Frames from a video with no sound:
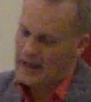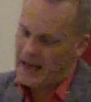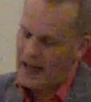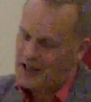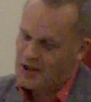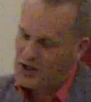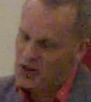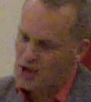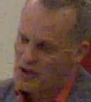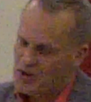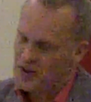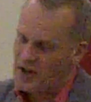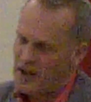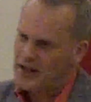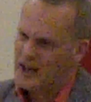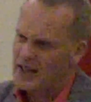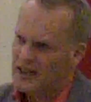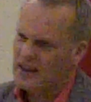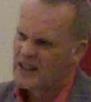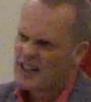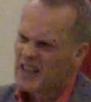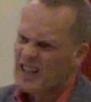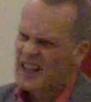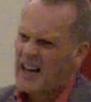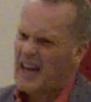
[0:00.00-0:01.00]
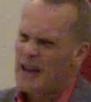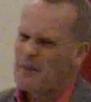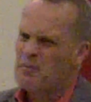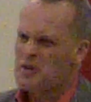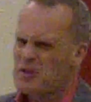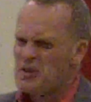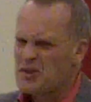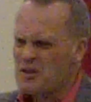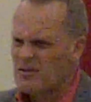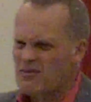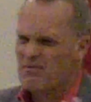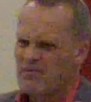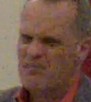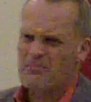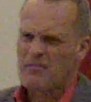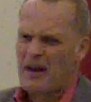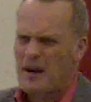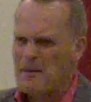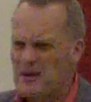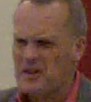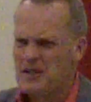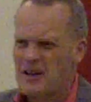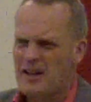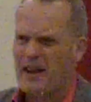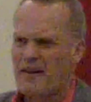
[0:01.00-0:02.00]
elections, I think it was
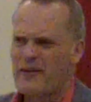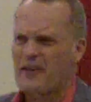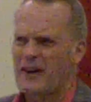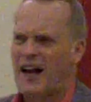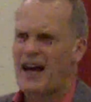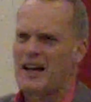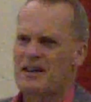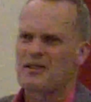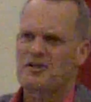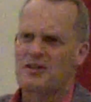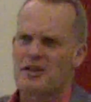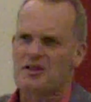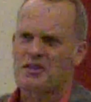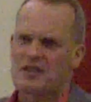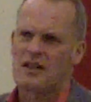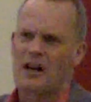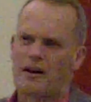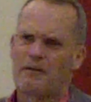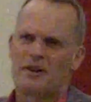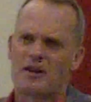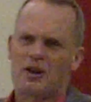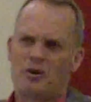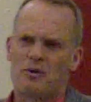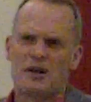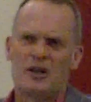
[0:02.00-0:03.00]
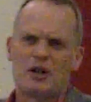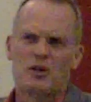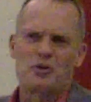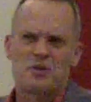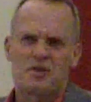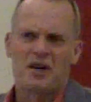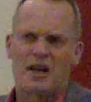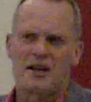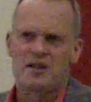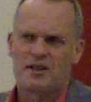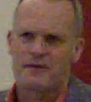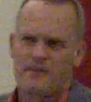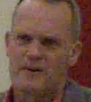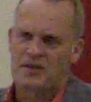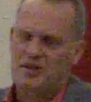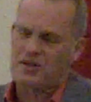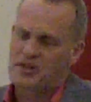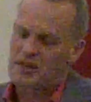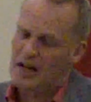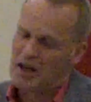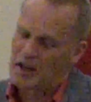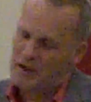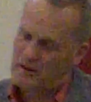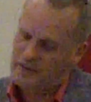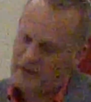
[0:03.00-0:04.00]
maybe South Africa hadn't discovered a real sense of
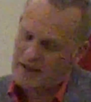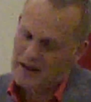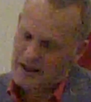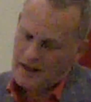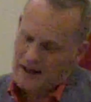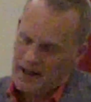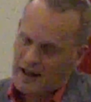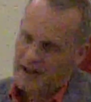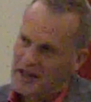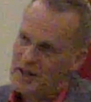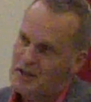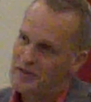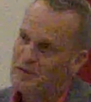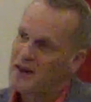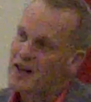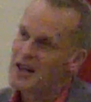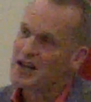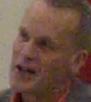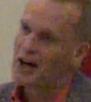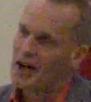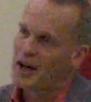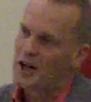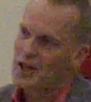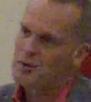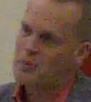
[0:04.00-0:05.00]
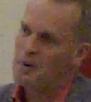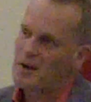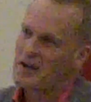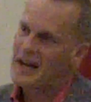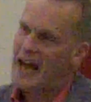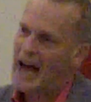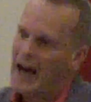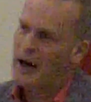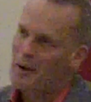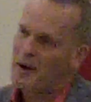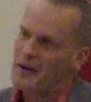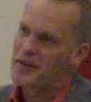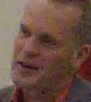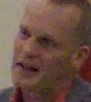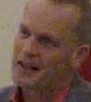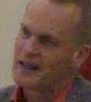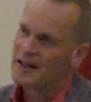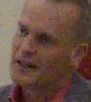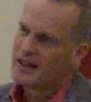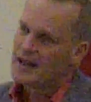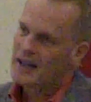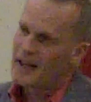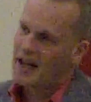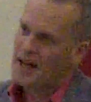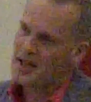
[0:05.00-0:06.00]
itself and its vineyards, but now I
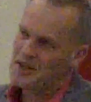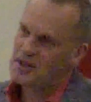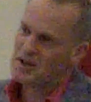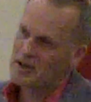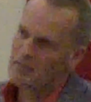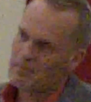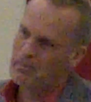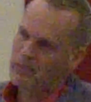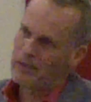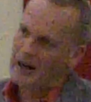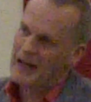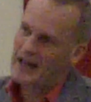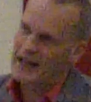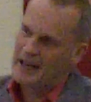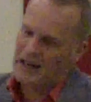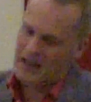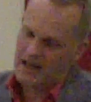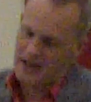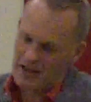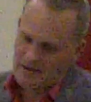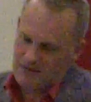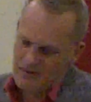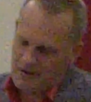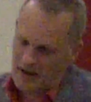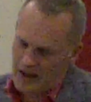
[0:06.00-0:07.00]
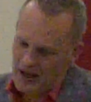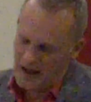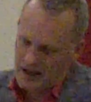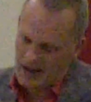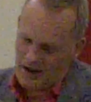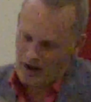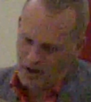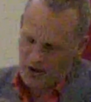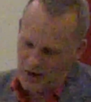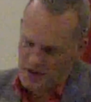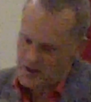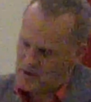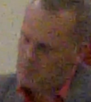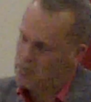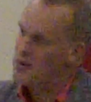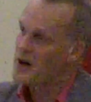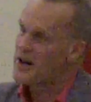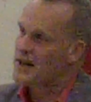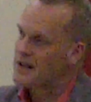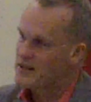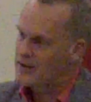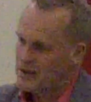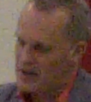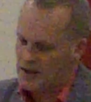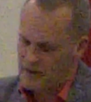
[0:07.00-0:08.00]
think it's completely on a
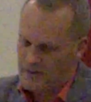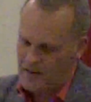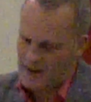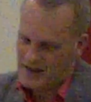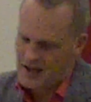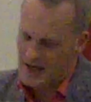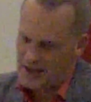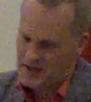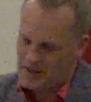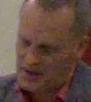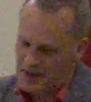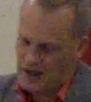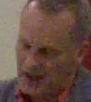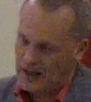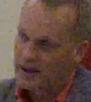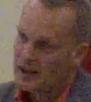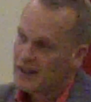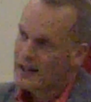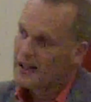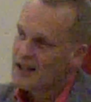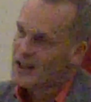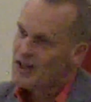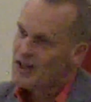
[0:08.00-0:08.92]
sprint. It's fantastic.